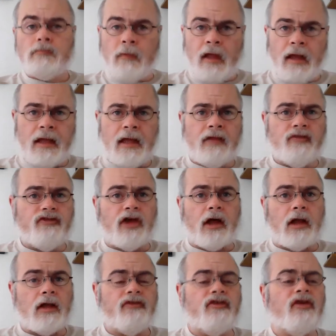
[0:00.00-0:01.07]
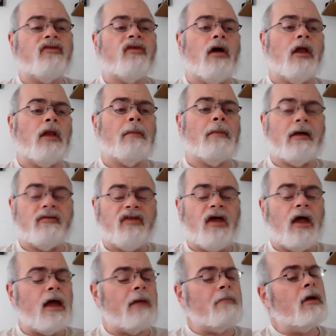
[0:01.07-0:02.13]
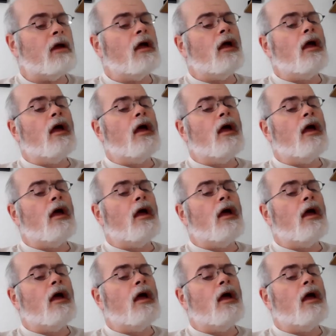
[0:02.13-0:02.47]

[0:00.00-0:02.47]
and again, geology is all about time.